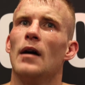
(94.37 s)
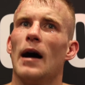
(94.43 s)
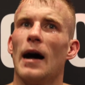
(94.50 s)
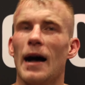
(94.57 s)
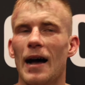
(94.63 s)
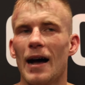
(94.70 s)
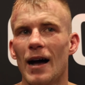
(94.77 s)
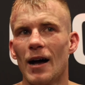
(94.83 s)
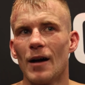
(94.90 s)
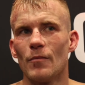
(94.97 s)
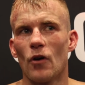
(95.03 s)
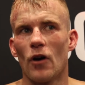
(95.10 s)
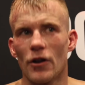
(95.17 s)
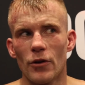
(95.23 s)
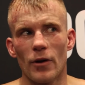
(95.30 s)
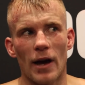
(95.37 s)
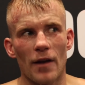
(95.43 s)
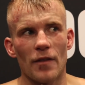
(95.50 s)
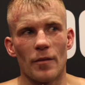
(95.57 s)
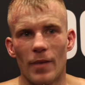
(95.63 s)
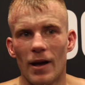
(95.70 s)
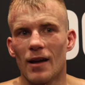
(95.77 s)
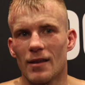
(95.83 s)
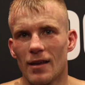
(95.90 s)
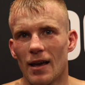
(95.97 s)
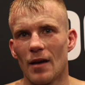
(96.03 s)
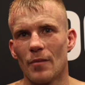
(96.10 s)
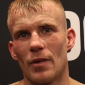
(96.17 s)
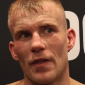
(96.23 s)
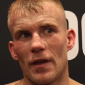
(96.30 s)
I knew I had it in the bag,
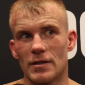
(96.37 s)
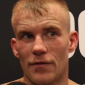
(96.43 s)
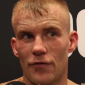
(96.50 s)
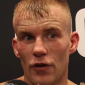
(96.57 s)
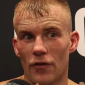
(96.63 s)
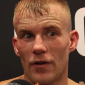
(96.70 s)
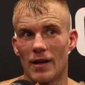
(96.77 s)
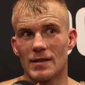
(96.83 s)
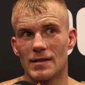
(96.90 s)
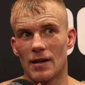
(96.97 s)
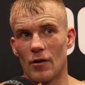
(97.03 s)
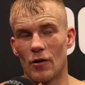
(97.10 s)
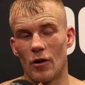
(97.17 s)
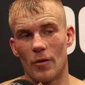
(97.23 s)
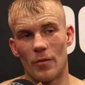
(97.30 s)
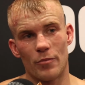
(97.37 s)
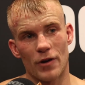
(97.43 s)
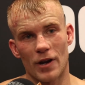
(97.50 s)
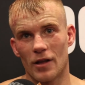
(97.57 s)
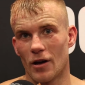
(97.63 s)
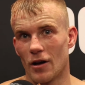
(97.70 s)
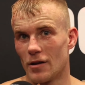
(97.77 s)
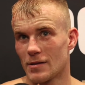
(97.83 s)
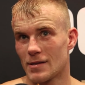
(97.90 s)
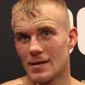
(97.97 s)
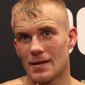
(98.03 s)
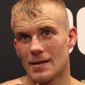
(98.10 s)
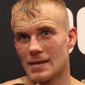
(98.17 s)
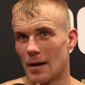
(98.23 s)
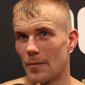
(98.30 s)
yeah, but there was a few rounds that were pretty close.
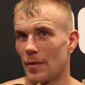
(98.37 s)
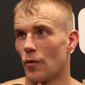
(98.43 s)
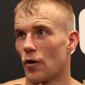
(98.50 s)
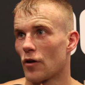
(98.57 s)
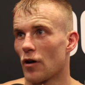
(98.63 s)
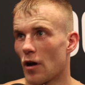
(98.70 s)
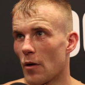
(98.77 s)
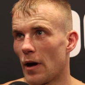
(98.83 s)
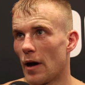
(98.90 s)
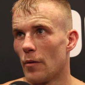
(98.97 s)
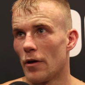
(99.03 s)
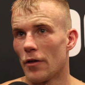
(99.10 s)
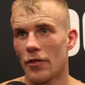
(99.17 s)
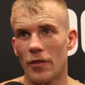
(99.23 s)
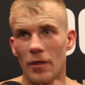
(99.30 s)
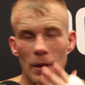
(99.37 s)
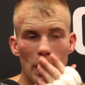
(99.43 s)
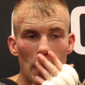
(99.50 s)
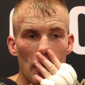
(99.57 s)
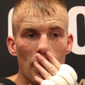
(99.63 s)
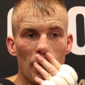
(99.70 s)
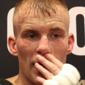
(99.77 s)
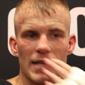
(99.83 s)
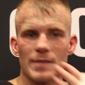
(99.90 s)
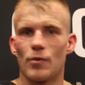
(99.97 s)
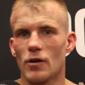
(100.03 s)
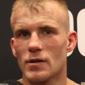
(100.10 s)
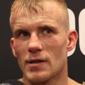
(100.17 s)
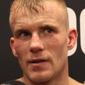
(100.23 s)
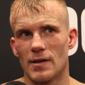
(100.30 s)
Some he might have got away with. But that's
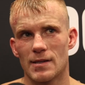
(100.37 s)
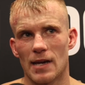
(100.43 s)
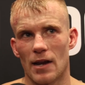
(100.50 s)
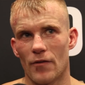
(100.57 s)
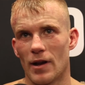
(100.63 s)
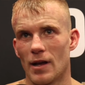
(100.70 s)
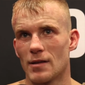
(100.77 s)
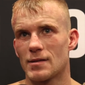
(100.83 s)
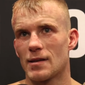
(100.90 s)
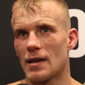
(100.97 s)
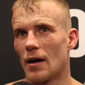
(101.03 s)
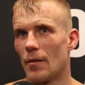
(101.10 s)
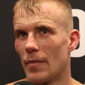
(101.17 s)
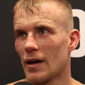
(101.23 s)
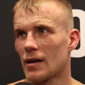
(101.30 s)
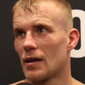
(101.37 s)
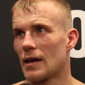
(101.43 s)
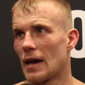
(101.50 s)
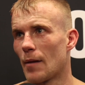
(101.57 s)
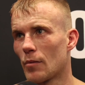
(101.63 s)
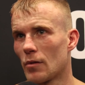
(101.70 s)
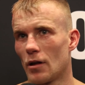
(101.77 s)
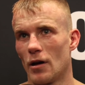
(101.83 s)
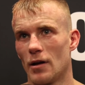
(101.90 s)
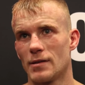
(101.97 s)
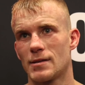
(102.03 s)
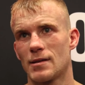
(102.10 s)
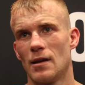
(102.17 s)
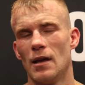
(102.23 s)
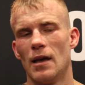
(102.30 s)
boxing, there's 10 rounds to come back and
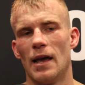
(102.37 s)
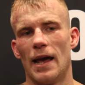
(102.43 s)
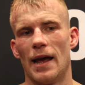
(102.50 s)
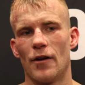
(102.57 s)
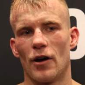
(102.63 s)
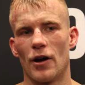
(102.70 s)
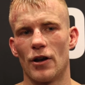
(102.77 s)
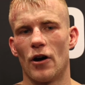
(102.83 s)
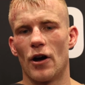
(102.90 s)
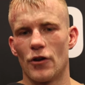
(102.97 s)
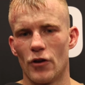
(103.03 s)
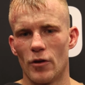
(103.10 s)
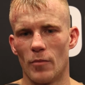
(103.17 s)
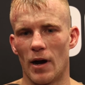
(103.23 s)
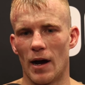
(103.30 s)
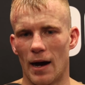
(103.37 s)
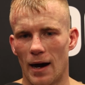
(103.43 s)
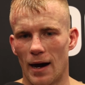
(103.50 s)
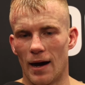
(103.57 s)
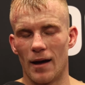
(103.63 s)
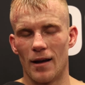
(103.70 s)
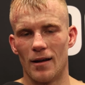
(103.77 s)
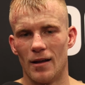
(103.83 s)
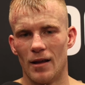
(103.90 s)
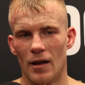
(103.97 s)
capitalise. And I knew my heart.